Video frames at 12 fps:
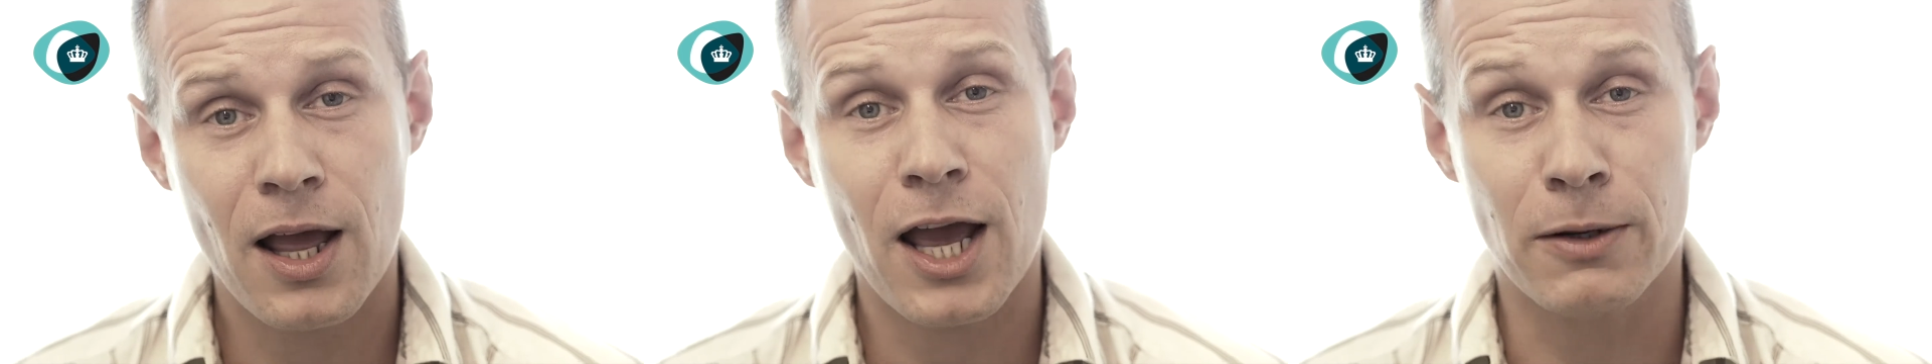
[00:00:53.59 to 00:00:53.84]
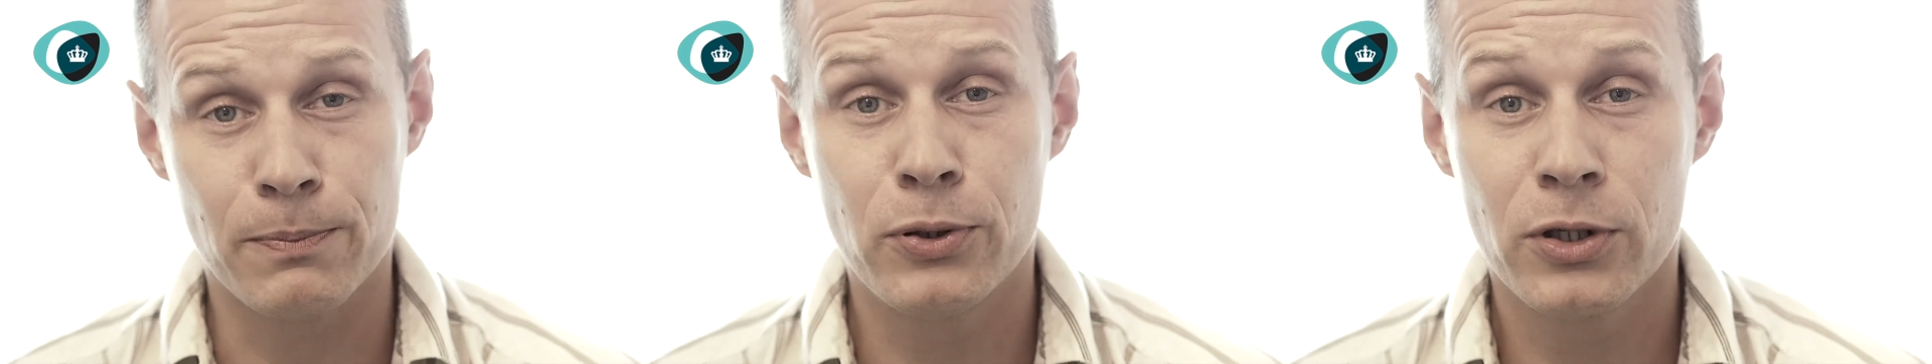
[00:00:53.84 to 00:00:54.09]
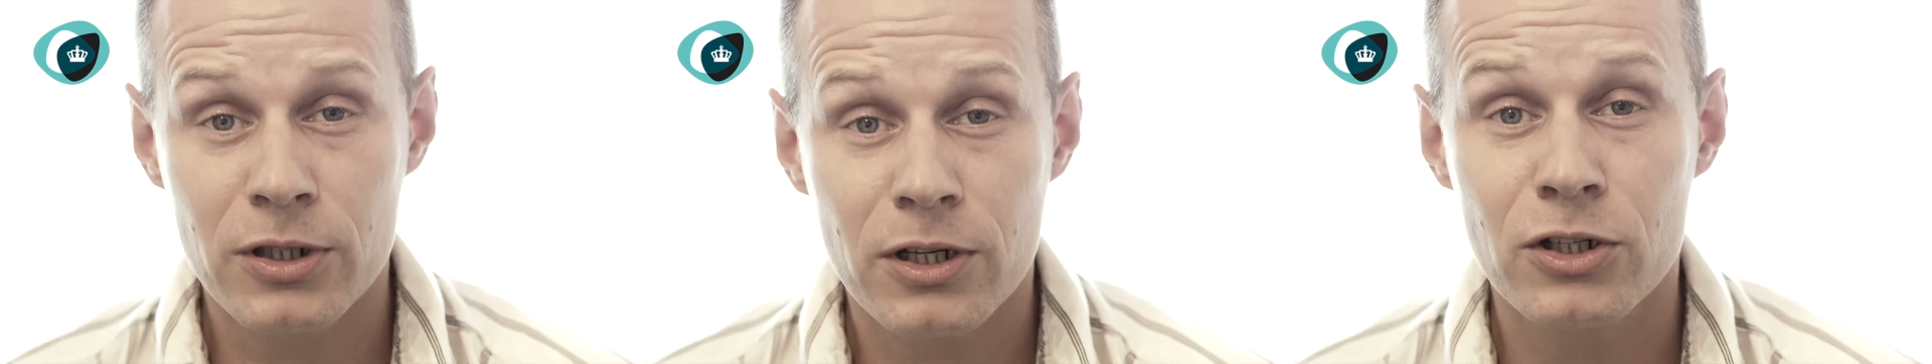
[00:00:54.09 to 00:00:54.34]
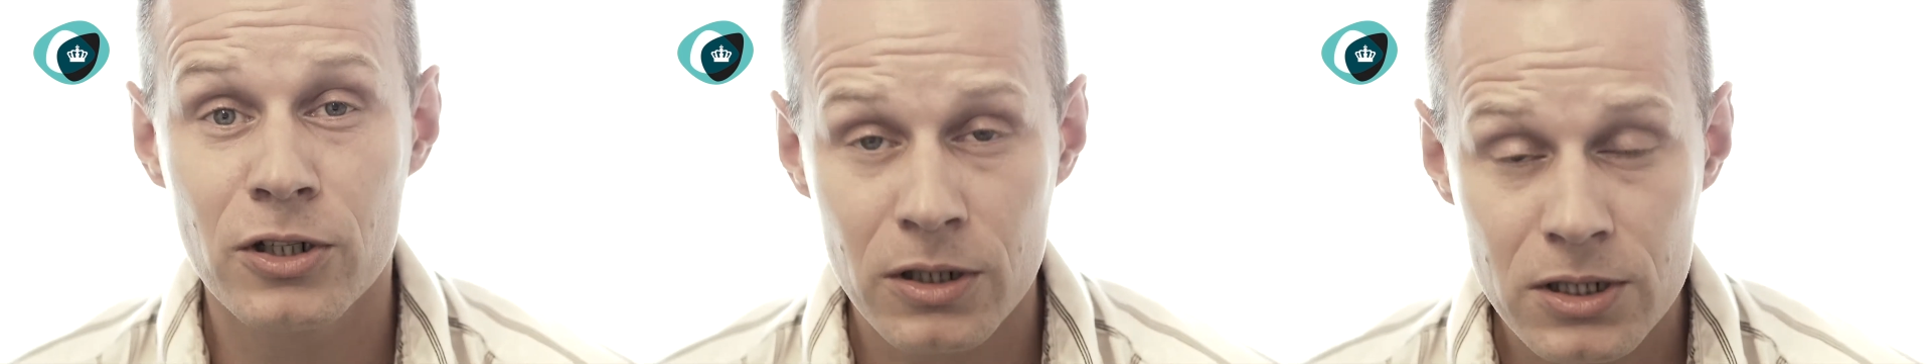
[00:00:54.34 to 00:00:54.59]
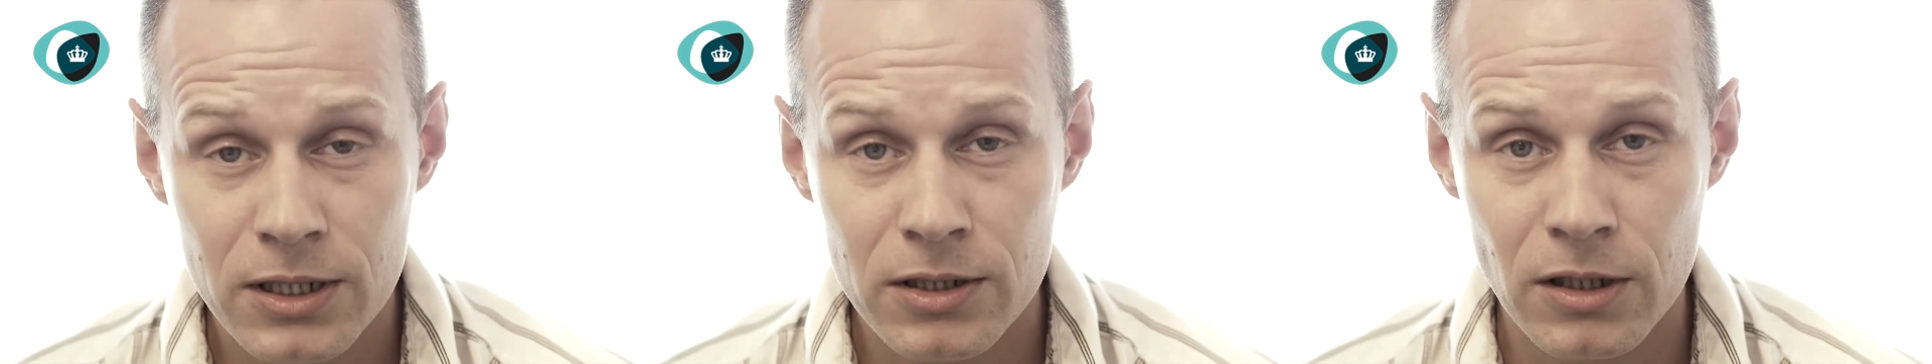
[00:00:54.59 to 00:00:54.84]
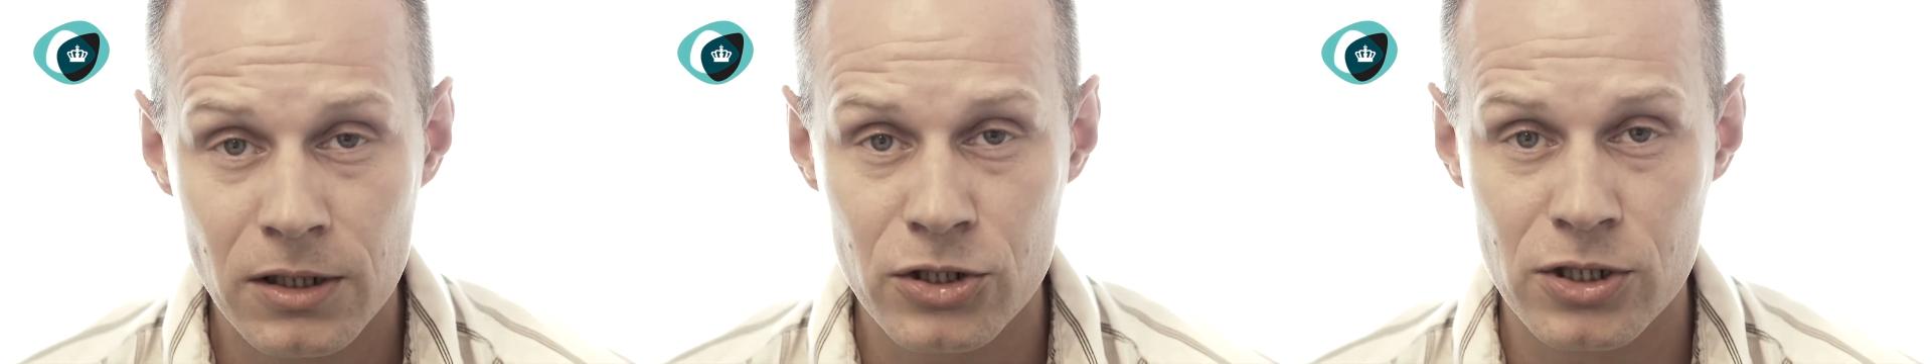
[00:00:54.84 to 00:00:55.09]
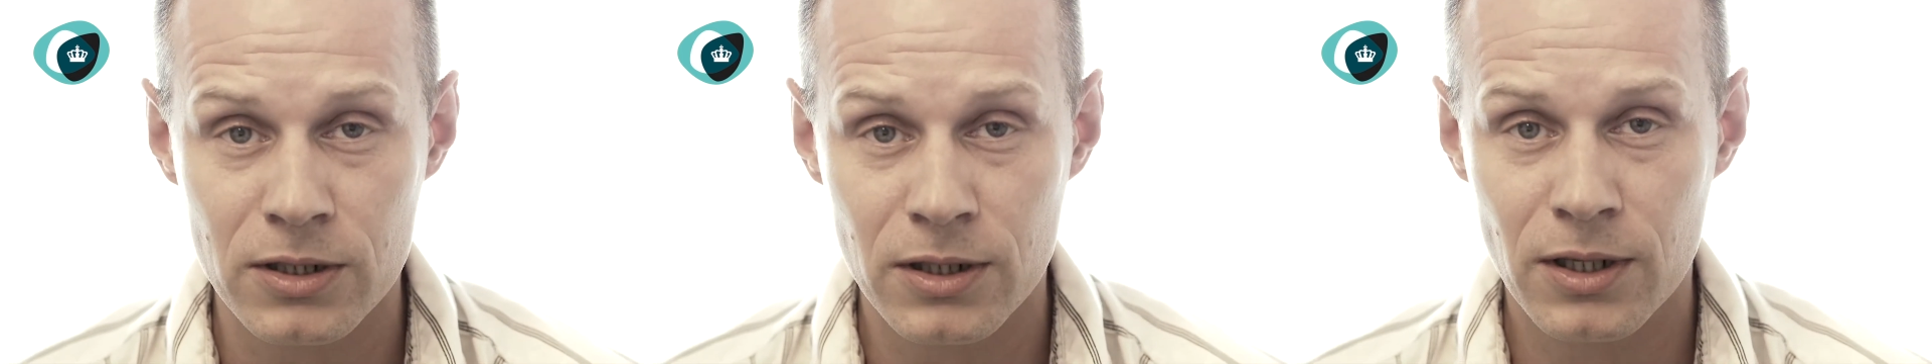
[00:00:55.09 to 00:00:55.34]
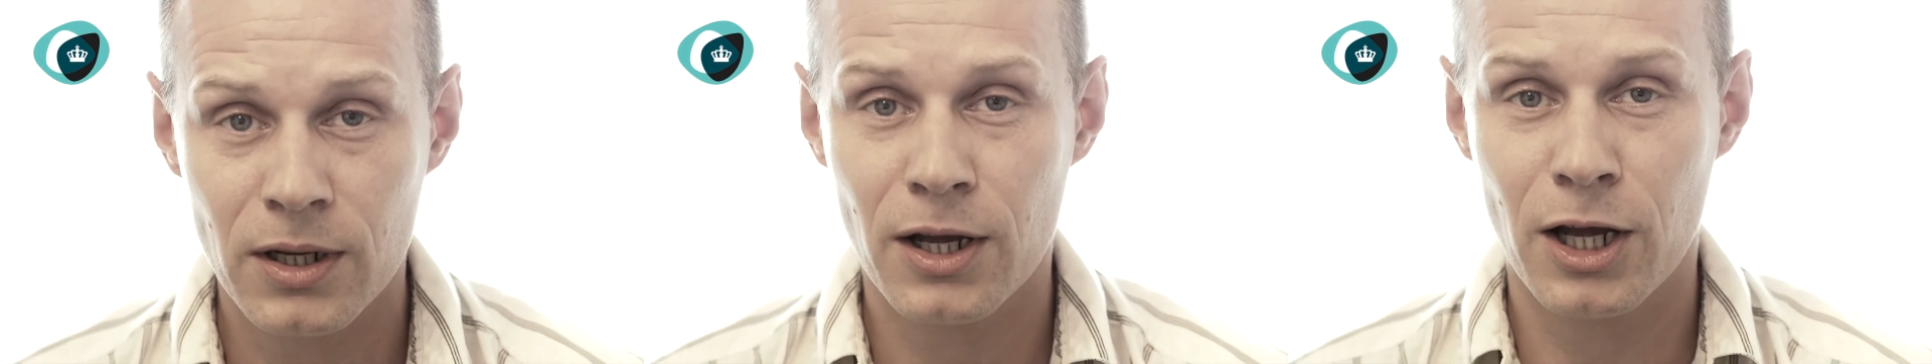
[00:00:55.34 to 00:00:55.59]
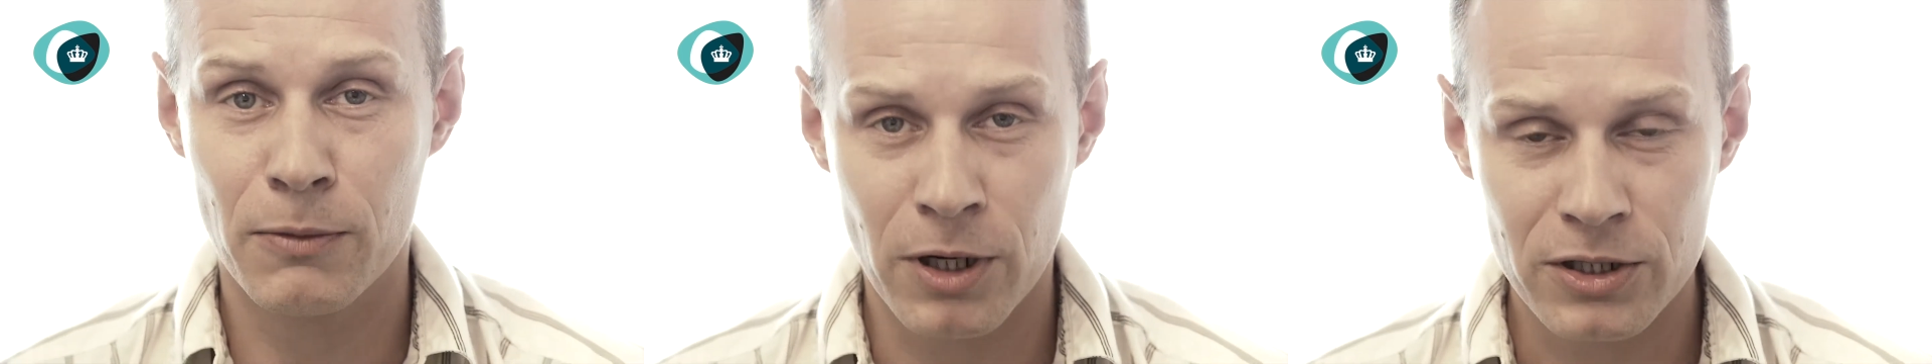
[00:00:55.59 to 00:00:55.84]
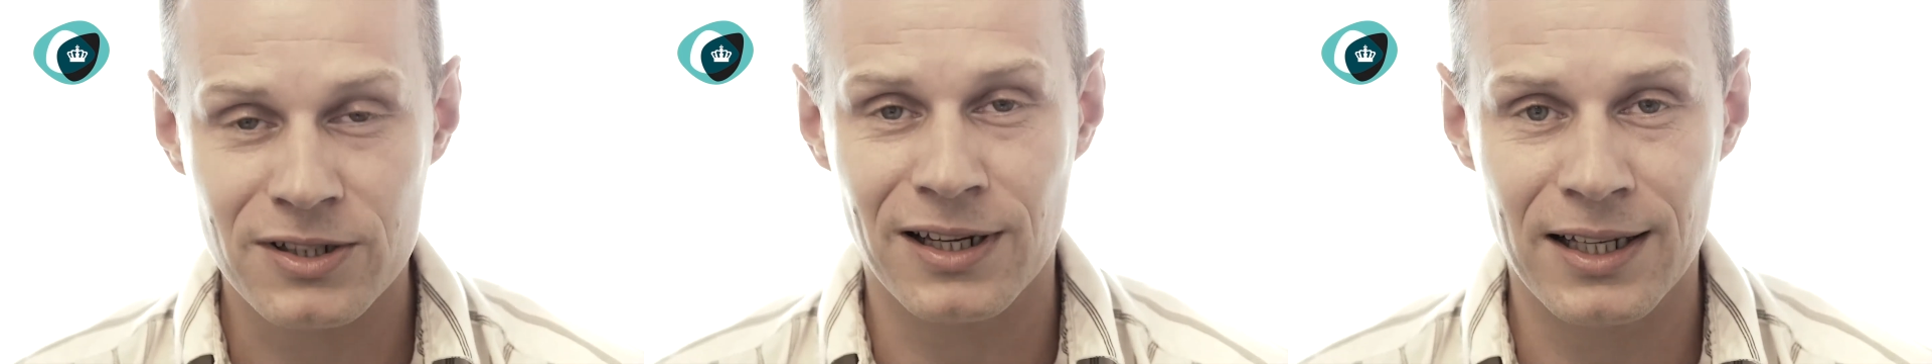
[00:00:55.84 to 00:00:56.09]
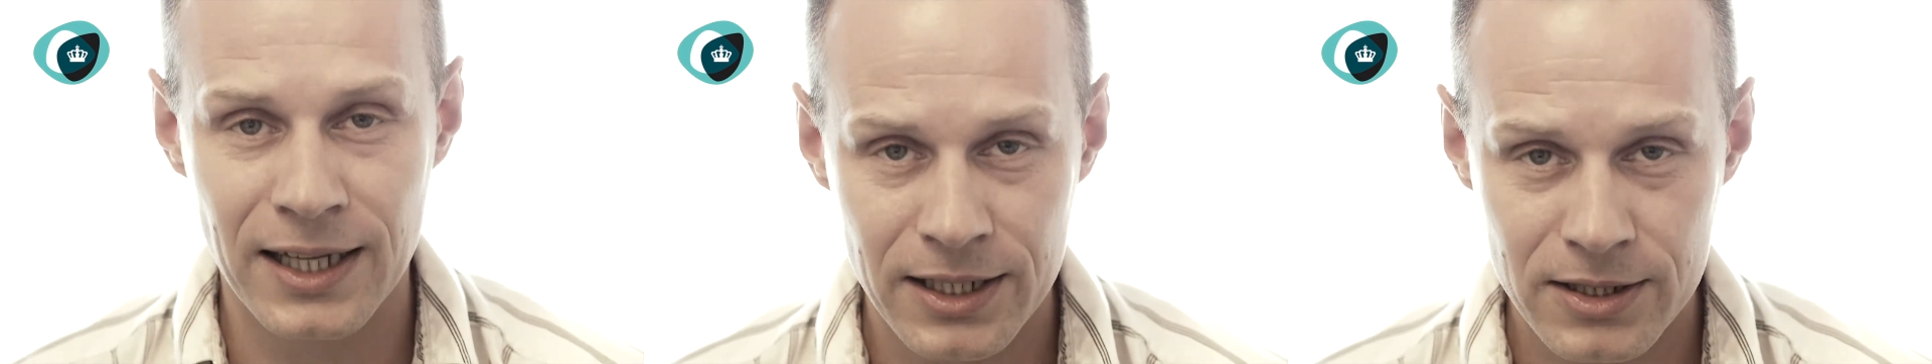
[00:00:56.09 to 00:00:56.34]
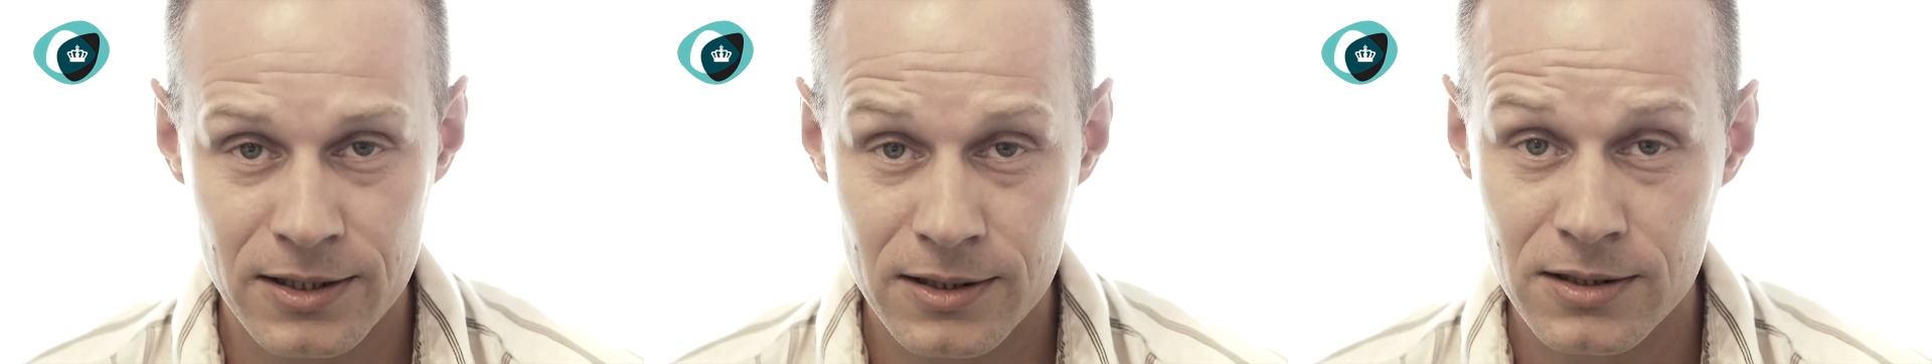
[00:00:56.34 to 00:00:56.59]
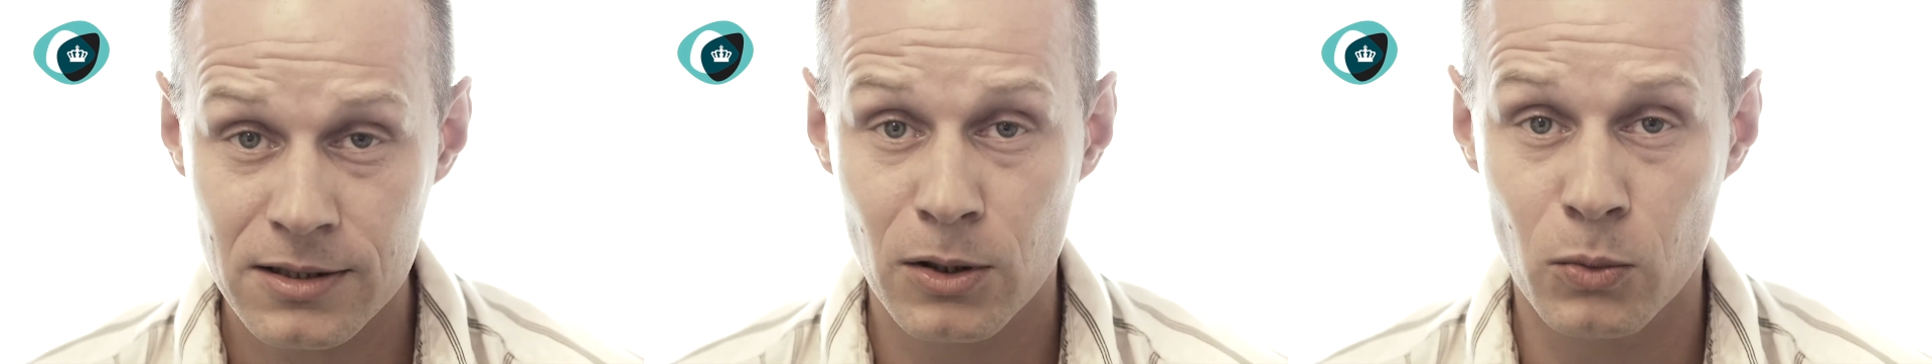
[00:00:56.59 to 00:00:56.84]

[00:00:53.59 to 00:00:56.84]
and put your technology amongst the latest